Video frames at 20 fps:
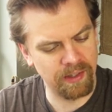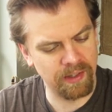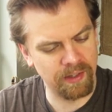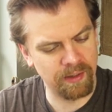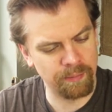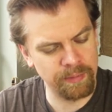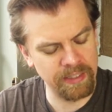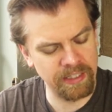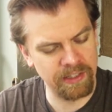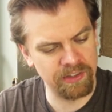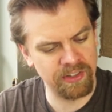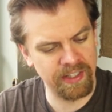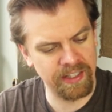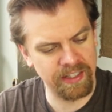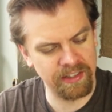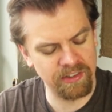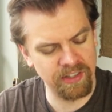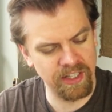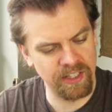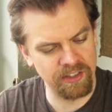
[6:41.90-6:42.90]
because I
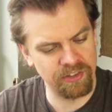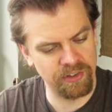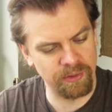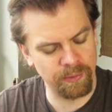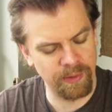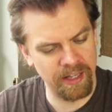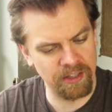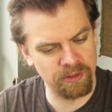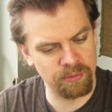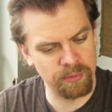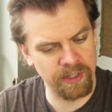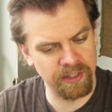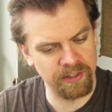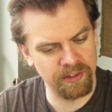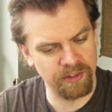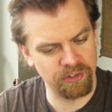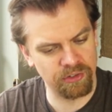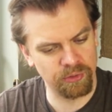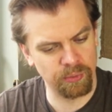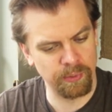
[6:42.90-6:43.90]
can taste the raspberry and the
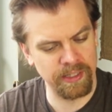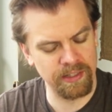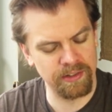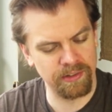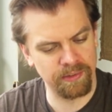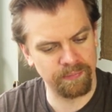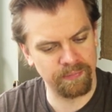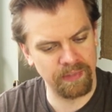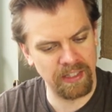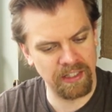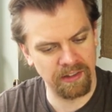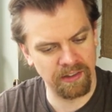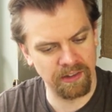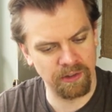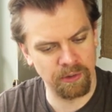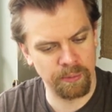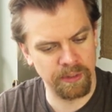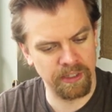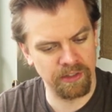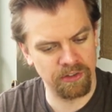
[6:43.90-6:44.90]
sweet and a little
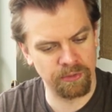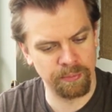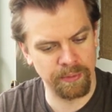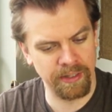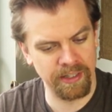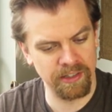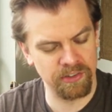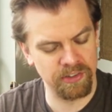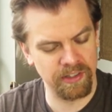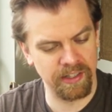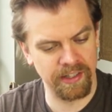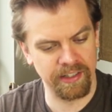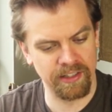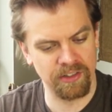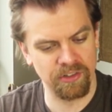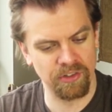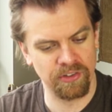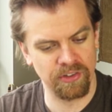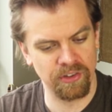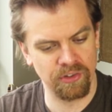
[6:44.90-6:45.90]
bit of spice, and I can
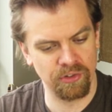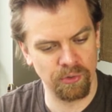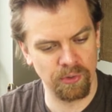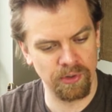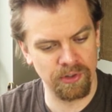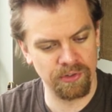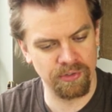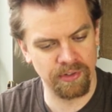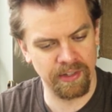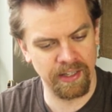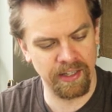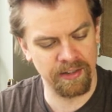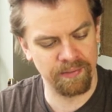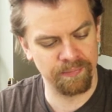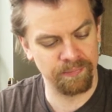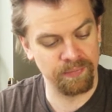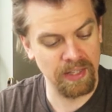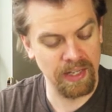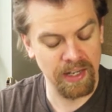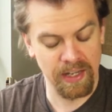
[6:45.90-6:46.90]
just enjoy it for that.
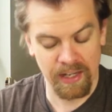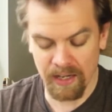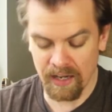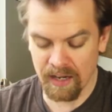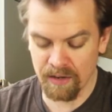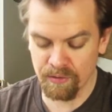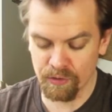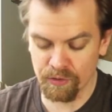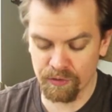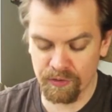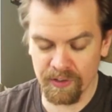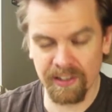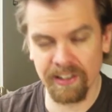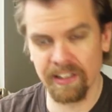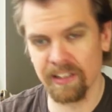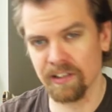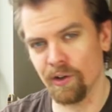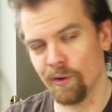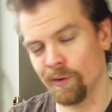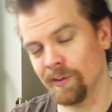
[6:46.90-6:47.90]
I have a feeling
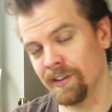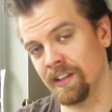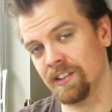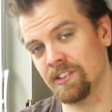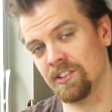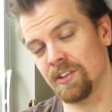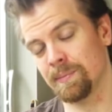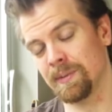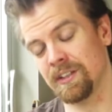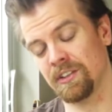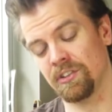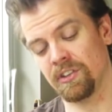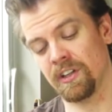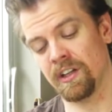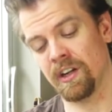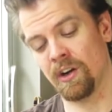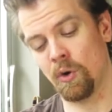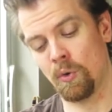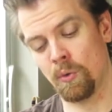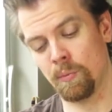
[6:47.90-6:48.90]
though that something's going
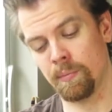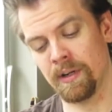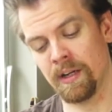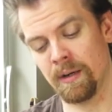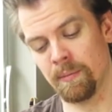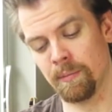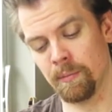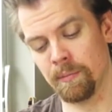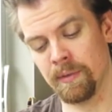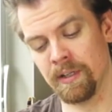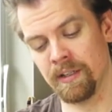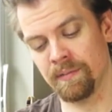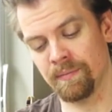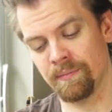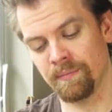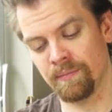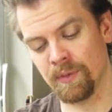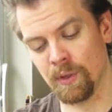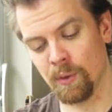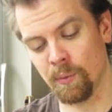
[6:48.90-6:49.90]
to open up a bit
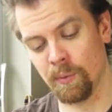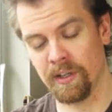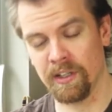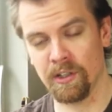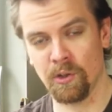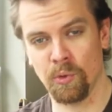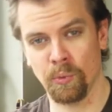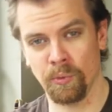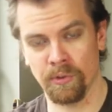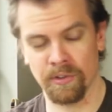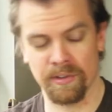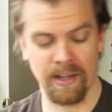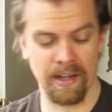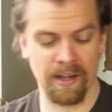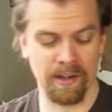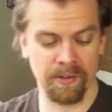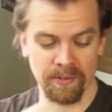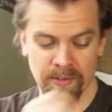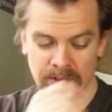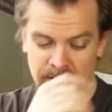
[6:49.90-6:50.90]
when it cools
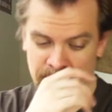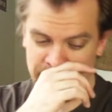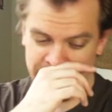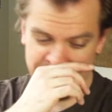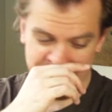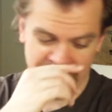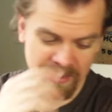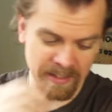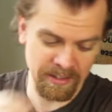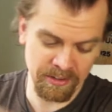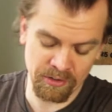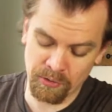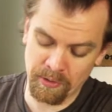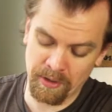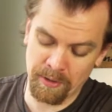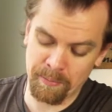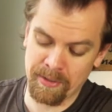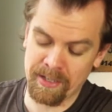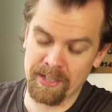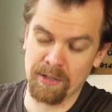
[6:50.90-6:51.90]
down, so I
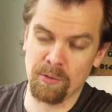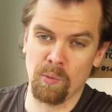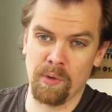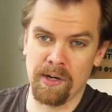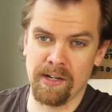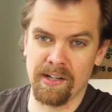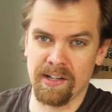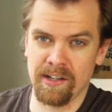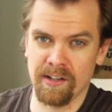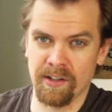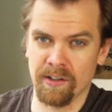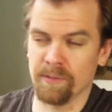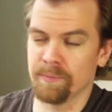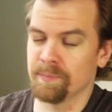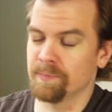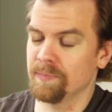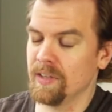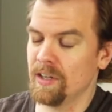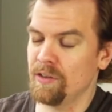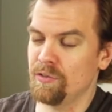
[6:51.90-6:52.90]
might wait here
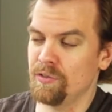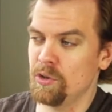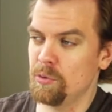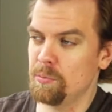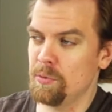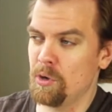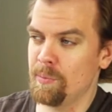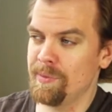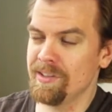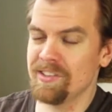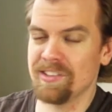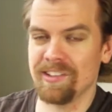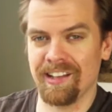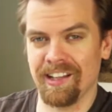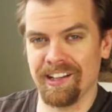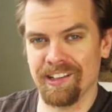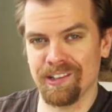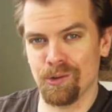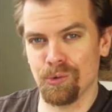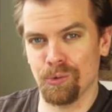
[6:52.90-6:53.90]
a few moments and let
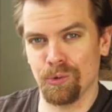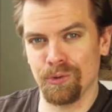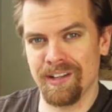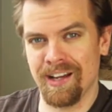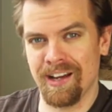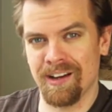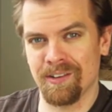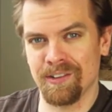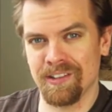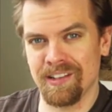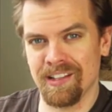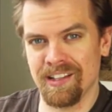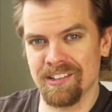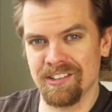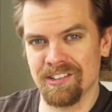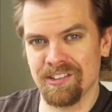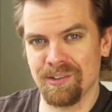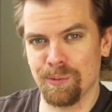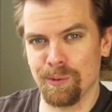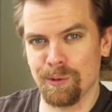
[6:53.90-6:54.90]
it cool down and then
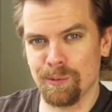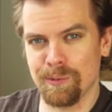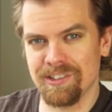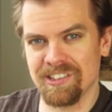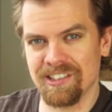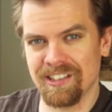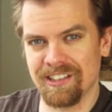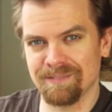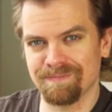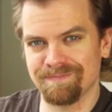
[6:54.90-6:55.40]
see what we see.